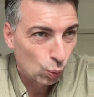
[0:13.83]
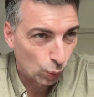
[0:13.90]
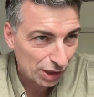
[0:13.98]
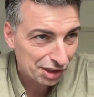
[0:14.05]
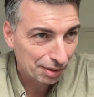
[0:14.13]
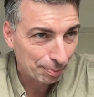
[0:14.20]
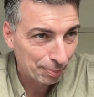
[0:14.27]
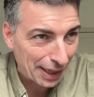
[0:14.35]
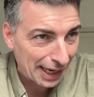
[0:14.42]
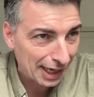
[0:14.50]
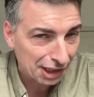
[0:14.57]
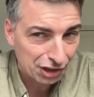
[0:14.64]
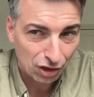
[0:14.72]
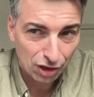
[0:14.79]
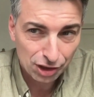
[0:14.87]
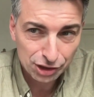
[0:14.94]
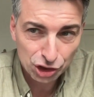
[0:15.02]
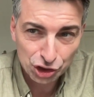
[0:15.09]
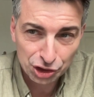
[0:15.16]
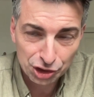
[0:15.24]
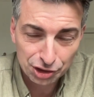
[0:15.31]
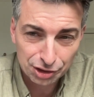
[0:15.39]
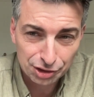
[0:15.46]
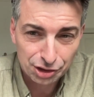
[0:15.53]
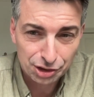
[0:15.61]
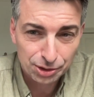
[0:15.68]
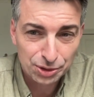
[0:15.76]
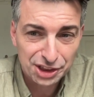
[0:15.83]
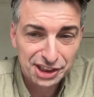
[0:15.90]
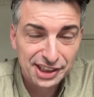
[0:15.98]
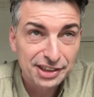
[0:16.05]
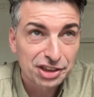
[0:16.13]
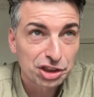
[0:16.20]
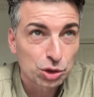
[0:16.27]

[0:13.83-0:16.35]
Welcome back. Artist Journal, June sixth,